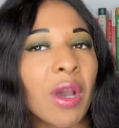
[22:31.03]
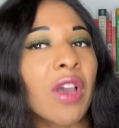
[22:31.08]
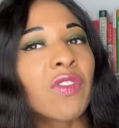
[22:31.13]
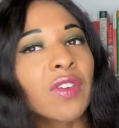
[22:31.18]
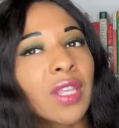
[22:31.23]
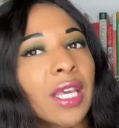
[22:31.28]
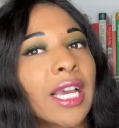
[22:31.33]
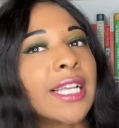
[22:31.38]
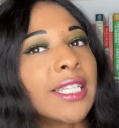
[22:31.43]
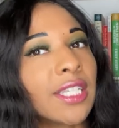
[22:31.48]
I
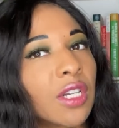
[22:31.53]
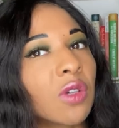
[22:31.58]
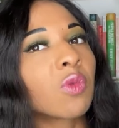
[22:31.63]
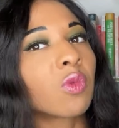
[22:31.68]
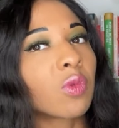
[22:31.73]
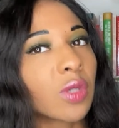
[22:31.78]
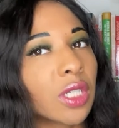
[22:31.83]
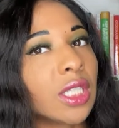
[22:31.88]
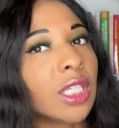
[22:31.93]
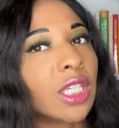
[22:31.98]
feel like I did a
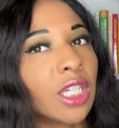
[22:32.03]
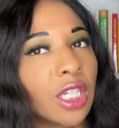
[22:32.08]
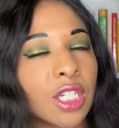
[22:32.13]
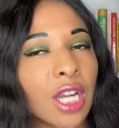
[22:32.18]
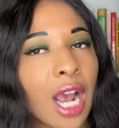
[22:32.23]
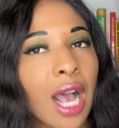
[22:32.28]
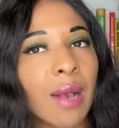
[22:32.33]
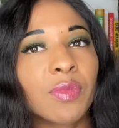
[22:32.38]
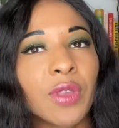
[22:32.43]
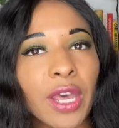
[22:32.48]
really good
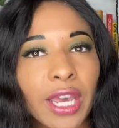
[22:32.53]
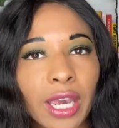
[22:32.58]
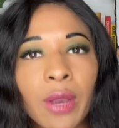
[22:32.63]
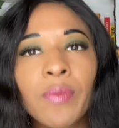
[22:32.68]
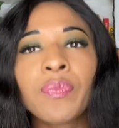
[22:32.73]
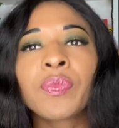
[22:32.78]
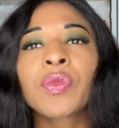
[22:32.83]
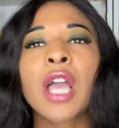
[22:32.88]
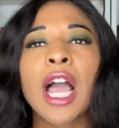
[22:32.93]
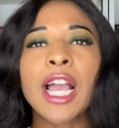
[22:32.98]
job. Like,
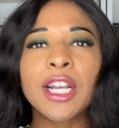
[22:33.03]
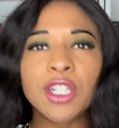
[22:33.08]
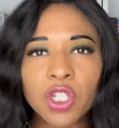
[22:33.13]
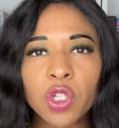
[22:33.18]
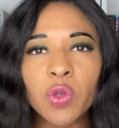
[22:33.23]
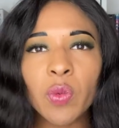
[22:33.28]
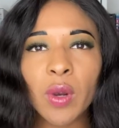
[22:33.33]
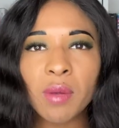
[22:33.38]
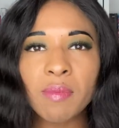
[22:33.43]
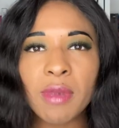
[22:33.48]
I
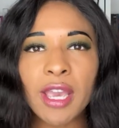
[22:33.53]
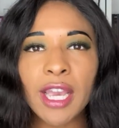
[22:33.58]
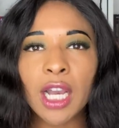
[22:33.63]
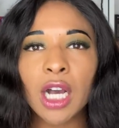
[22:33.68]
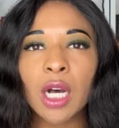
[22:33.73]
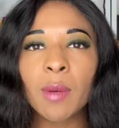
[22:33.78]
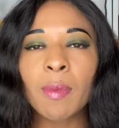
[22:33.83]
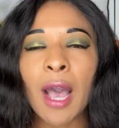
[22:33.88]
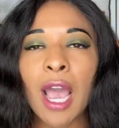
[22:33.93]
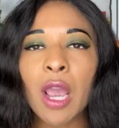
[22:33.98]
do wear makeup.